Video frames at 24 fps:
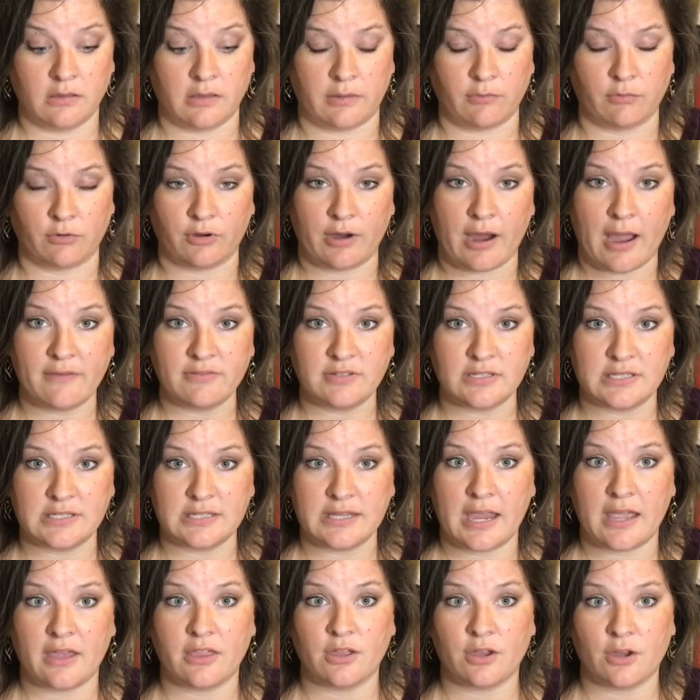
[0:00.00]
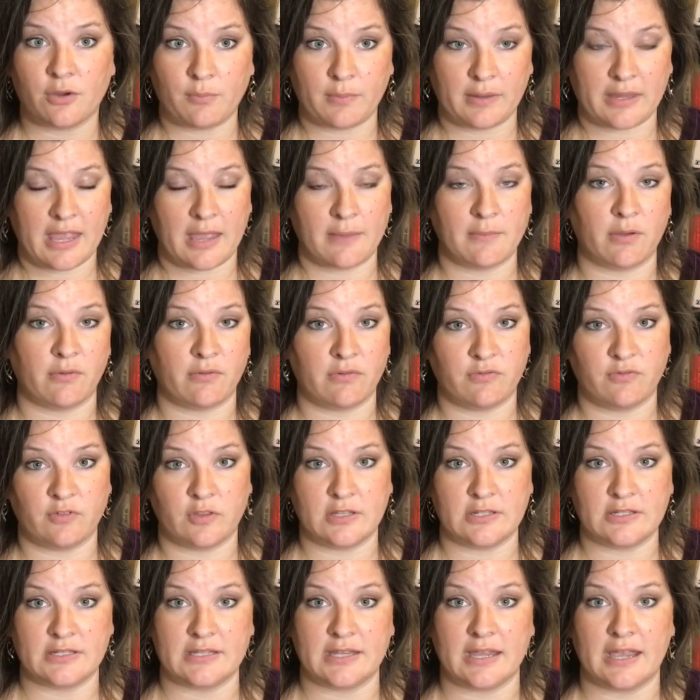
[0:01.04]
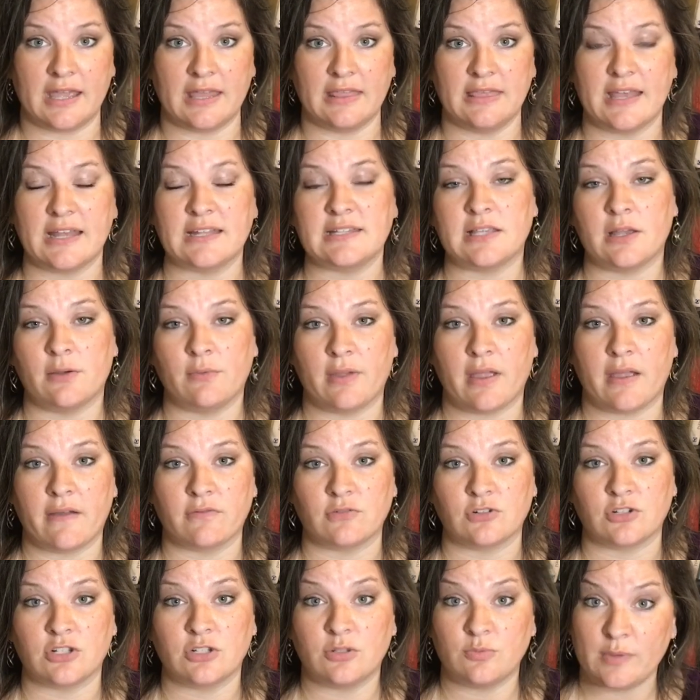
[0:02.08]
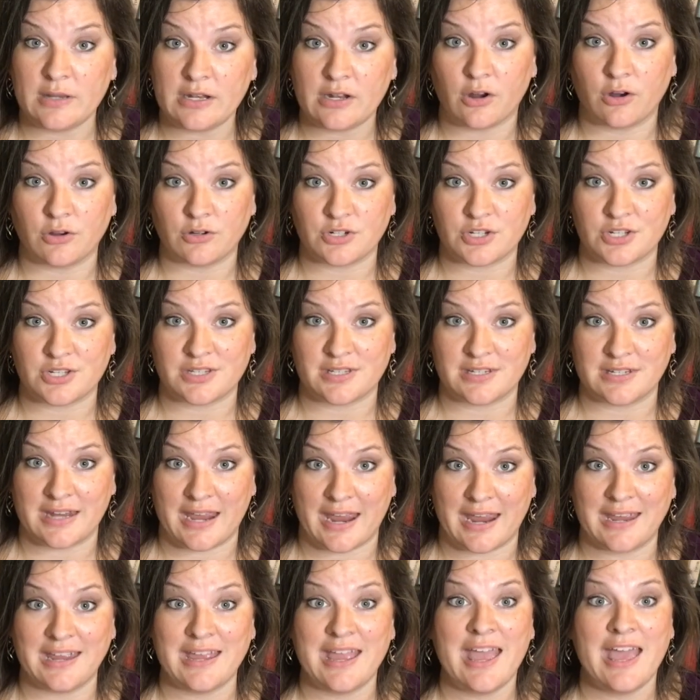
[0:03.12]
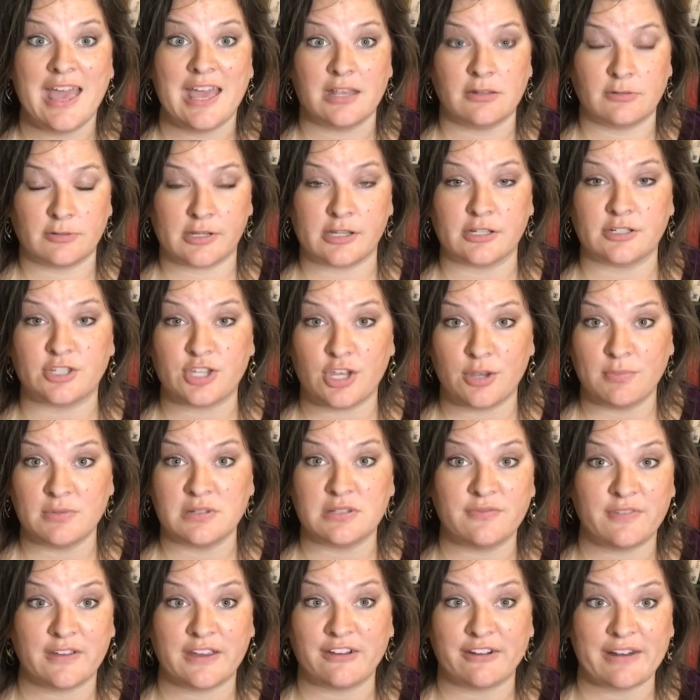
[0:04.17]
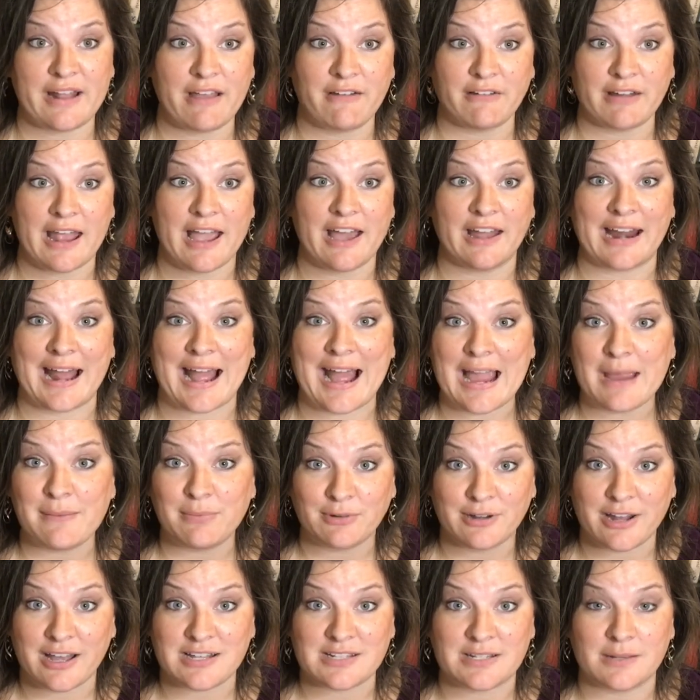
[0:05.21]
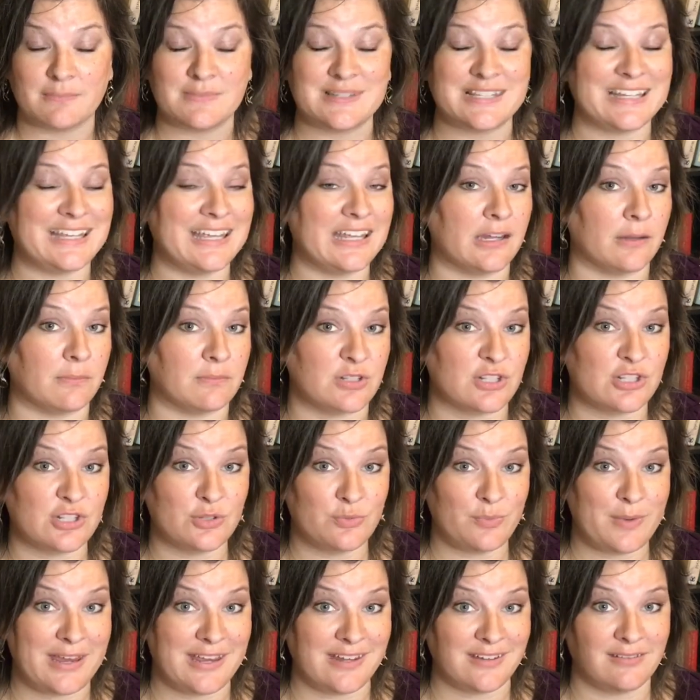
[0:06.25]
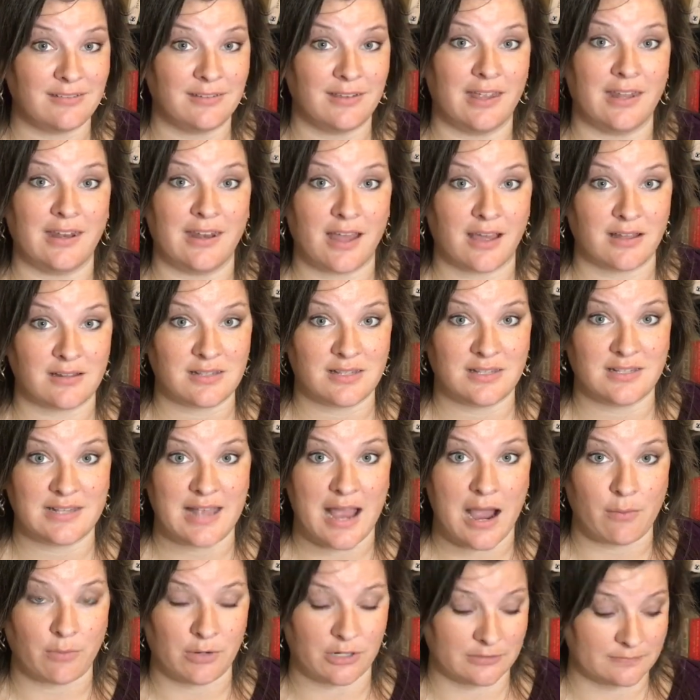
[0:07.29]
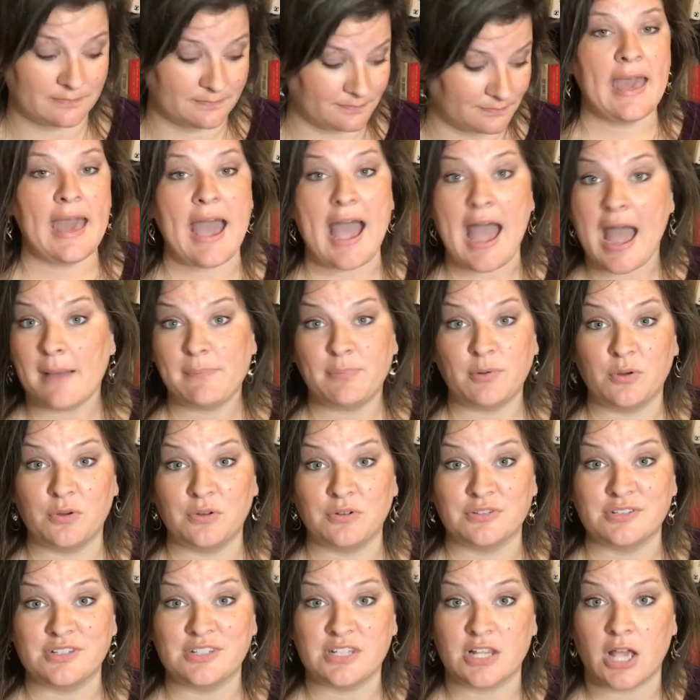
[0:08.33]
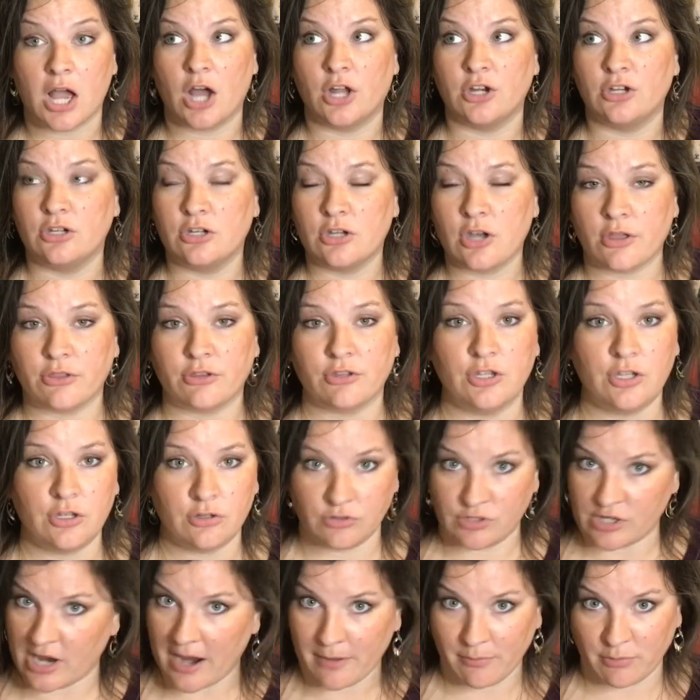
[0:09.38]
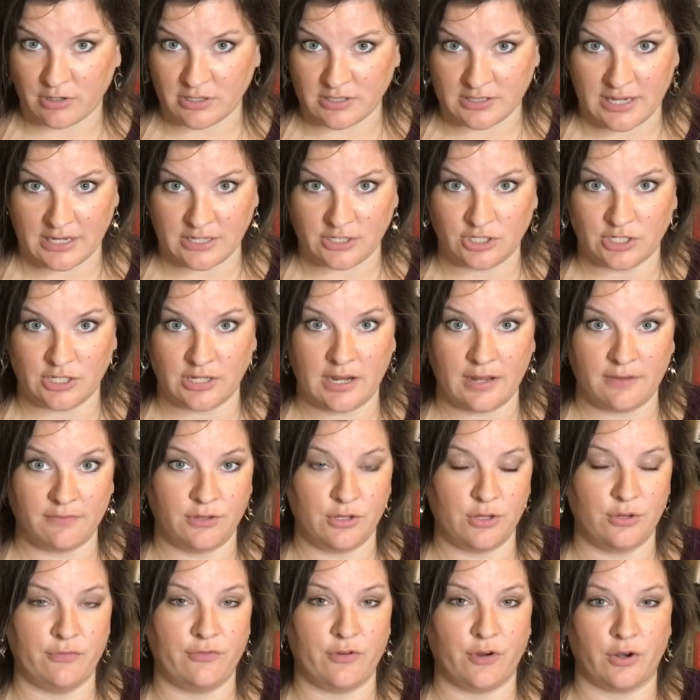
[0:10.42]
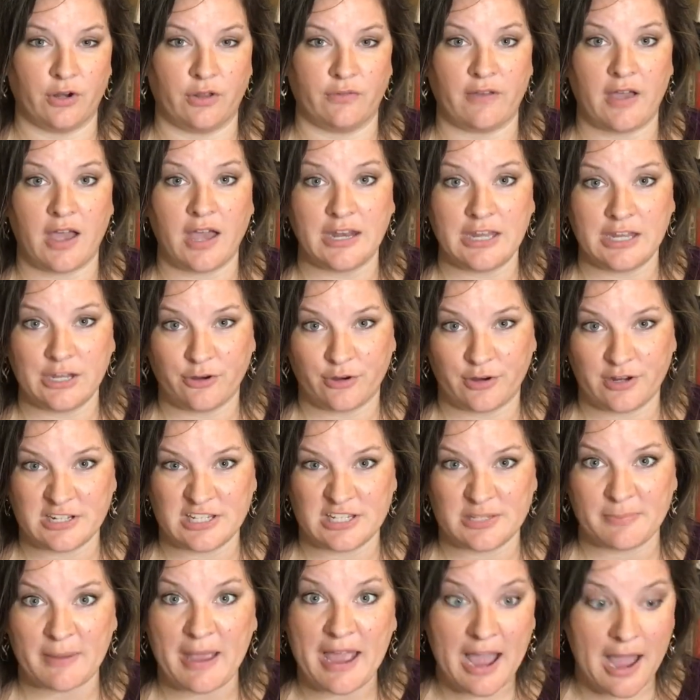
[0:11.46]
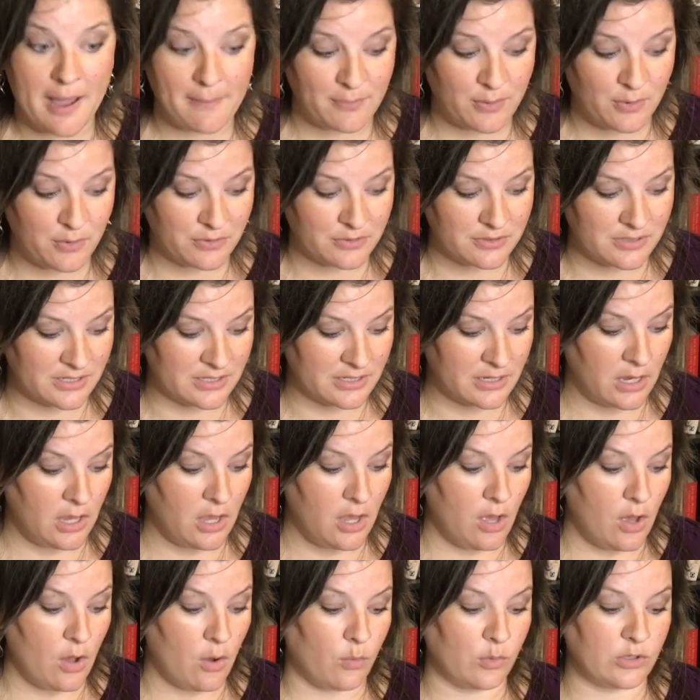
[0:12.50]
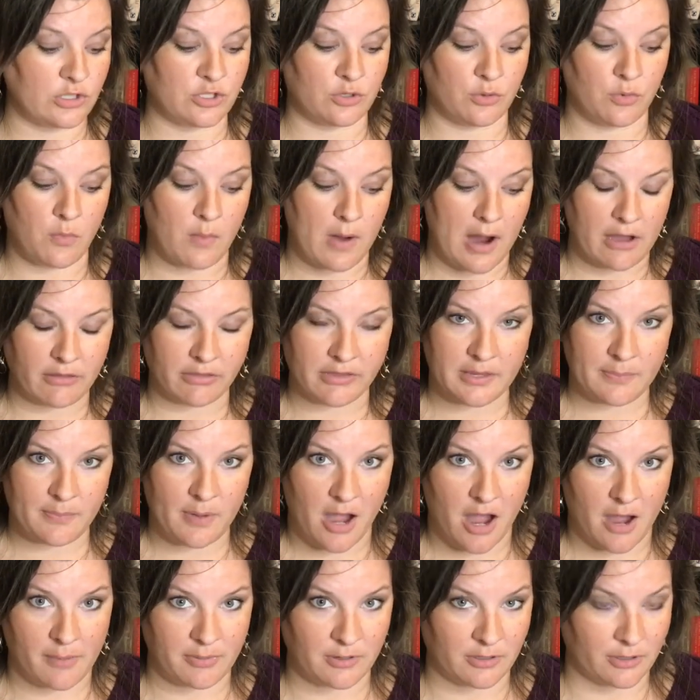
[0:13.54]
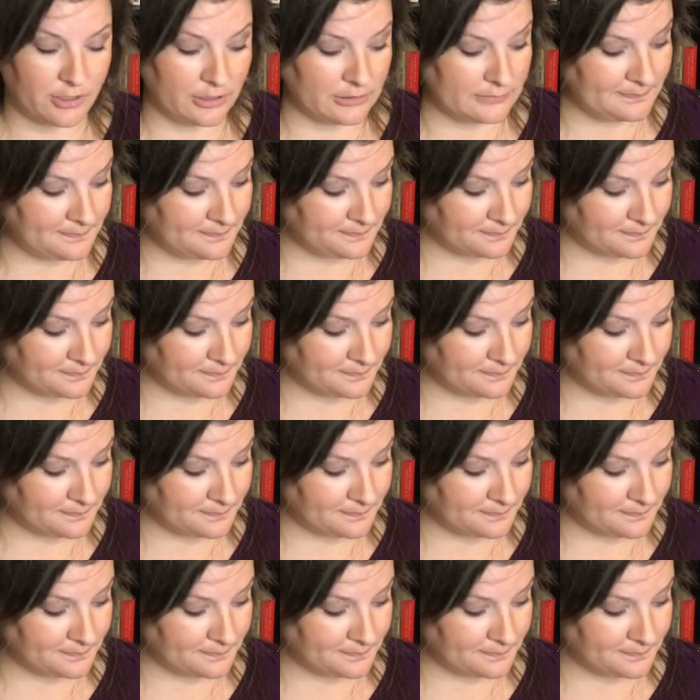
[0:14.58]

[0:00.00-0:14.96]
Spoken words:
They were grafted together. We came up with Valencia, and that's how we have our sweet oranges today, is because humans figured out how to hybridize them to get them sweet and not sour. Apples, another huge hybridization. If you've heard of Honeycrisp apples, which are wildly popular,